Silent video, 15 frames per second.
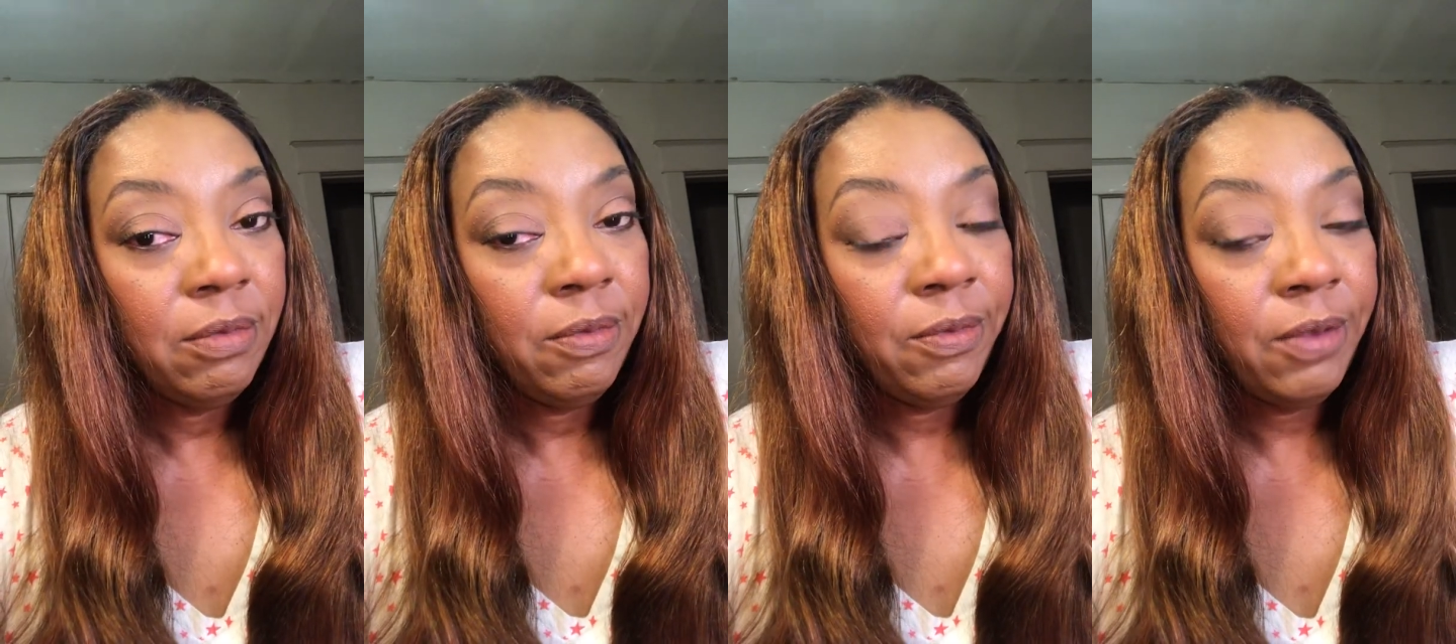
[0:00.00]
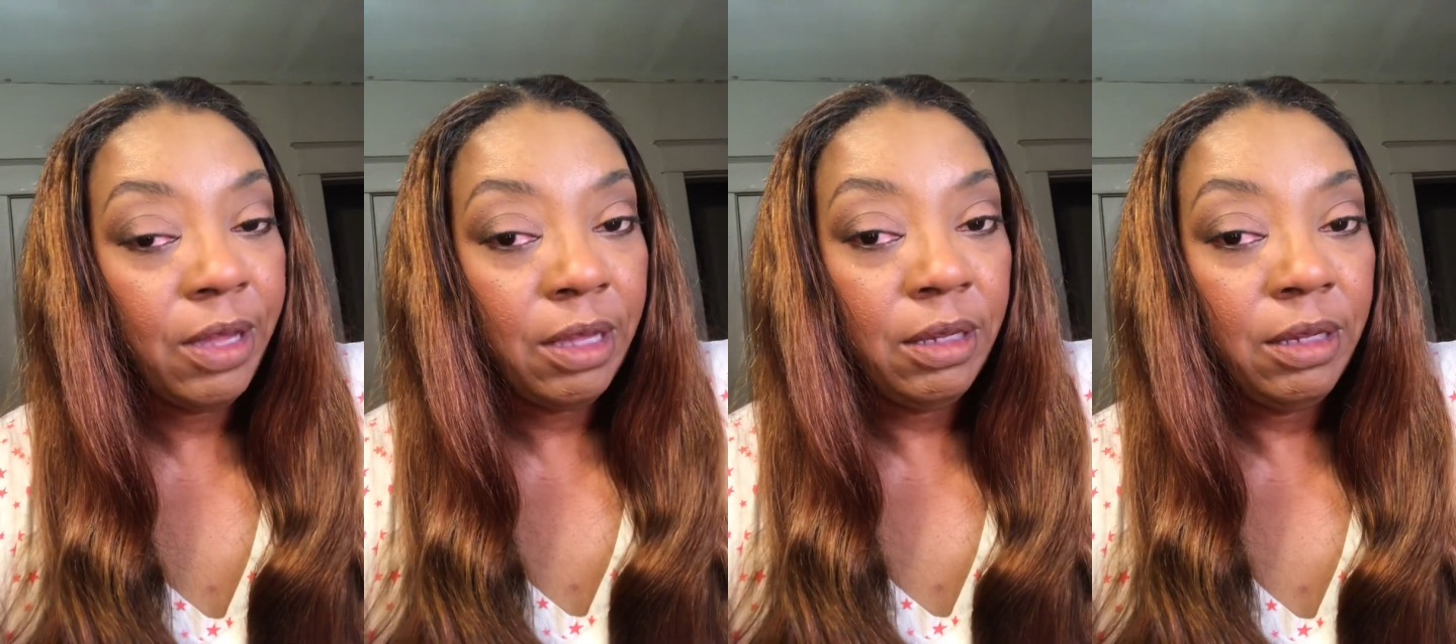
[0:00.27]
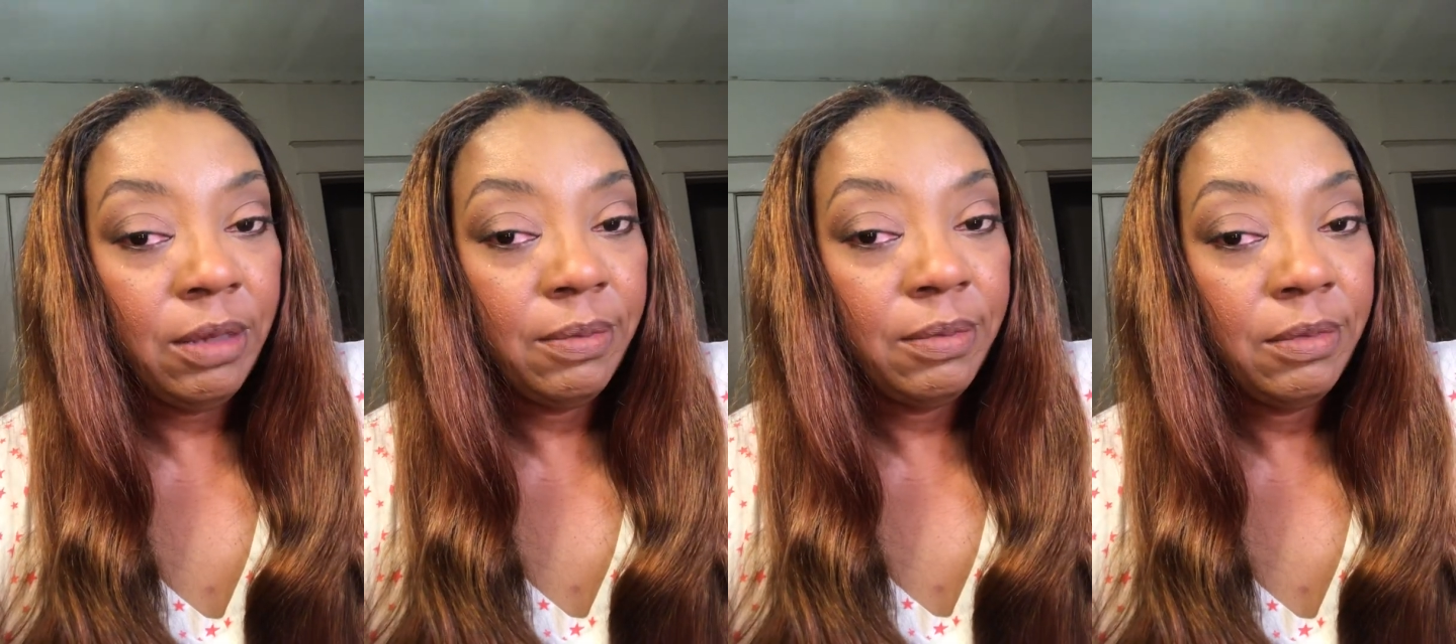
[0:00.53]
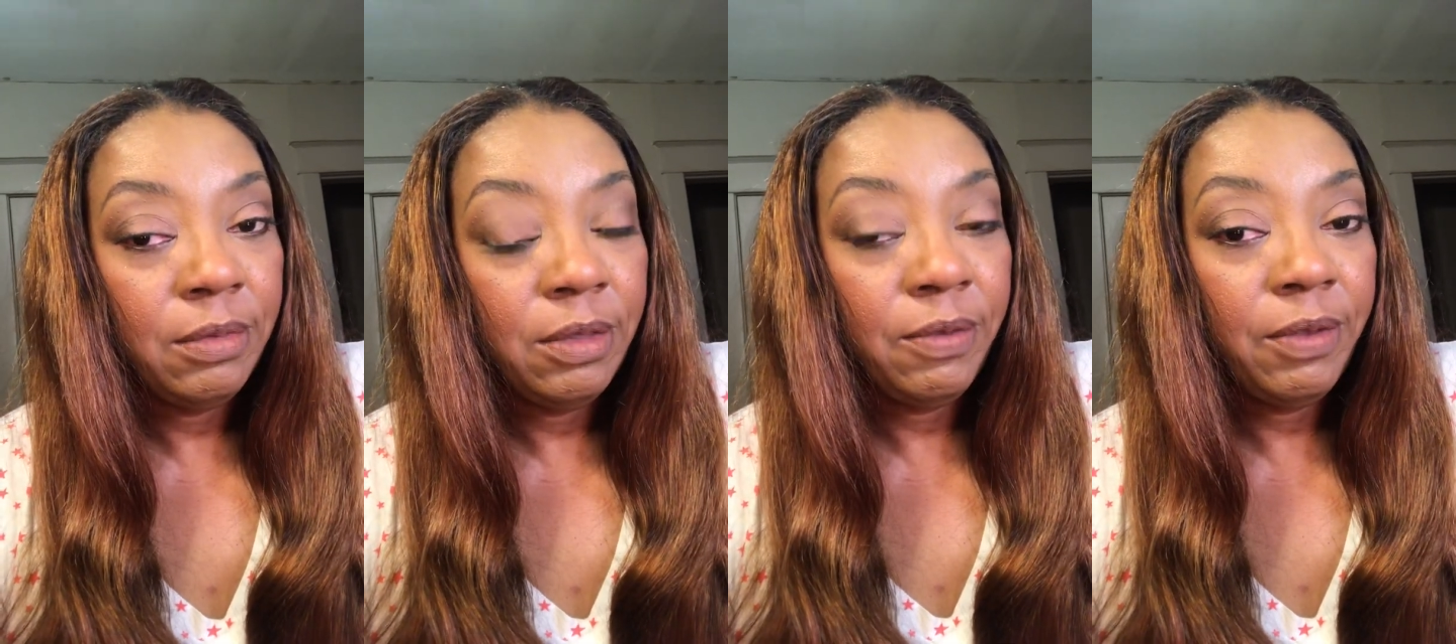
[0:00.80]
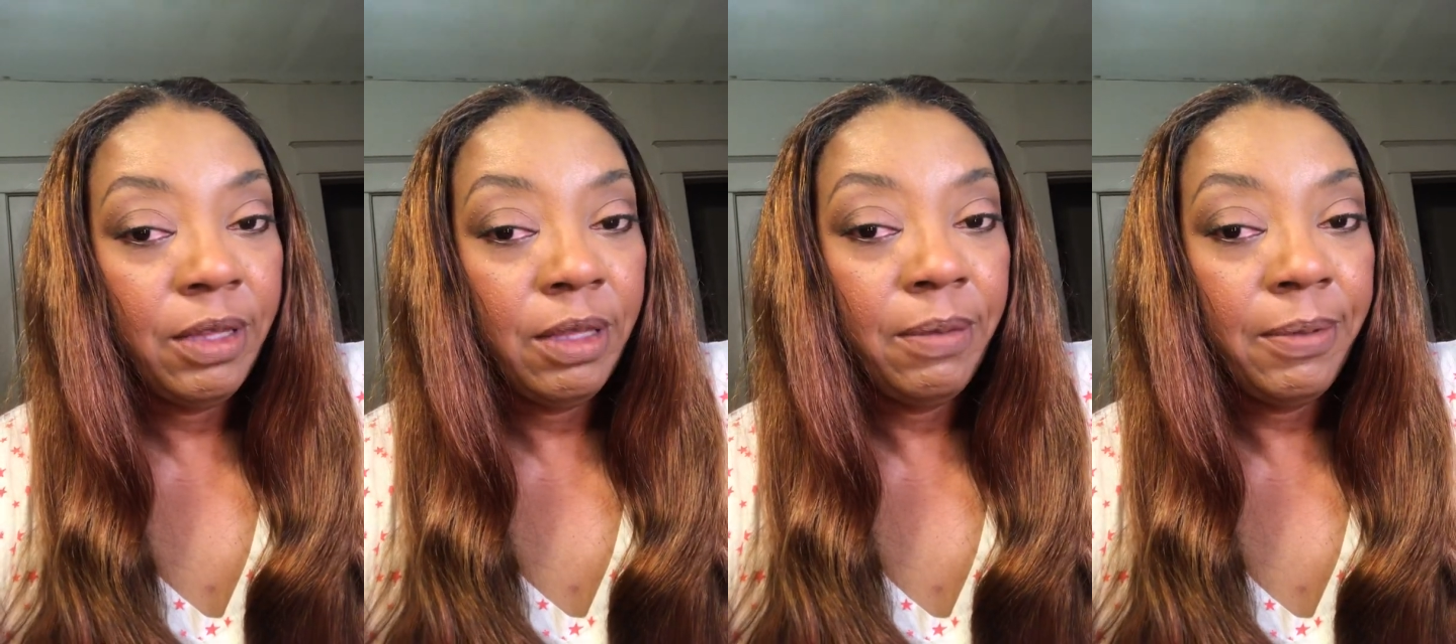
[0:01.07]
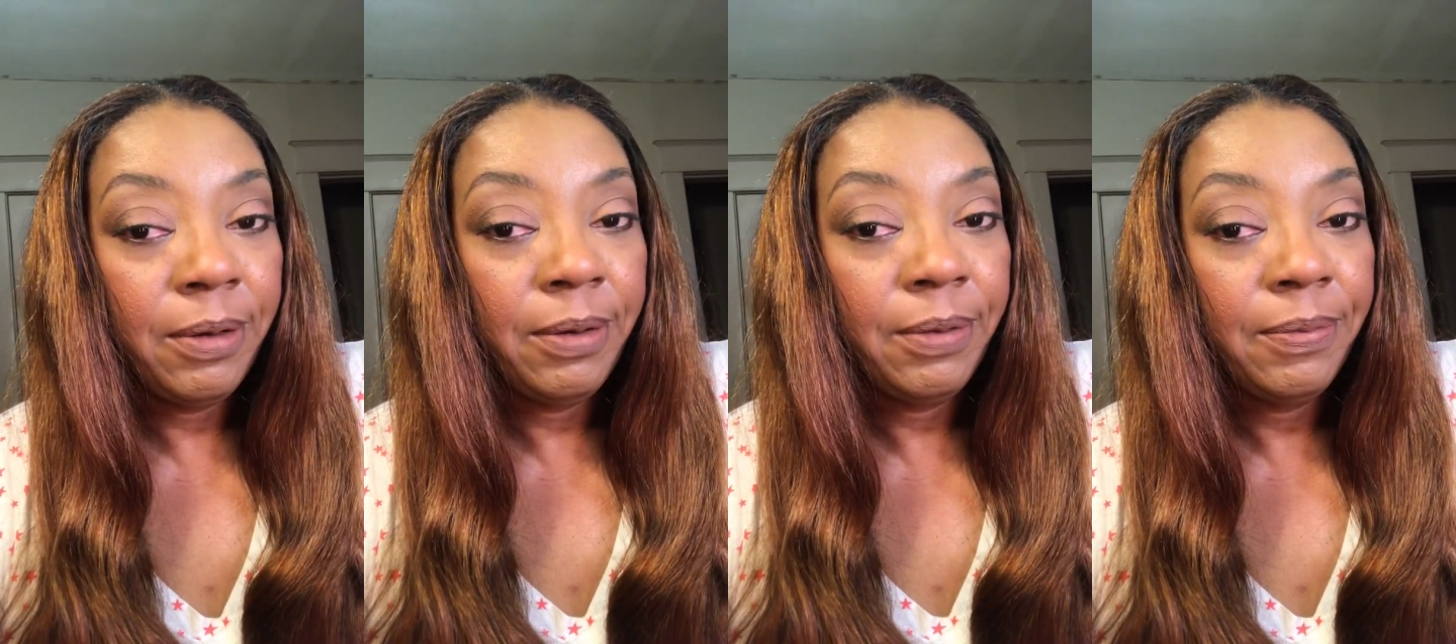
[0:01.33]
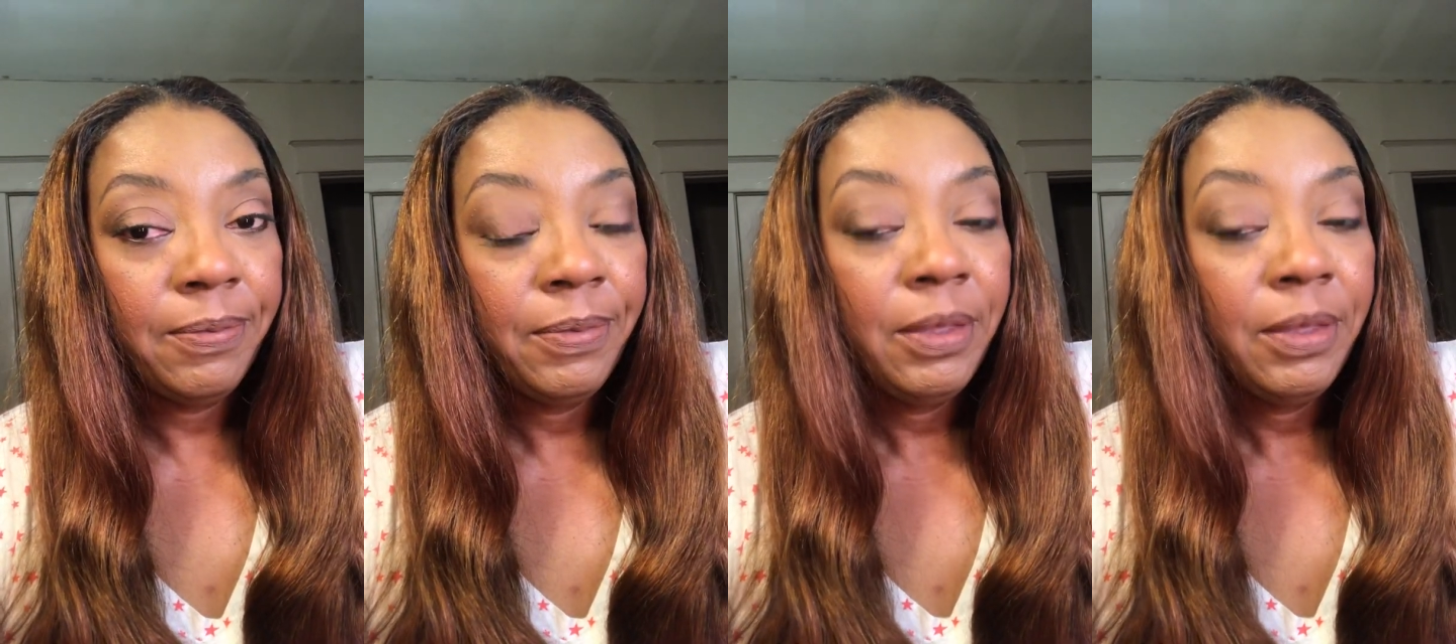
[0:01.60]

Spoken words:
volume developer,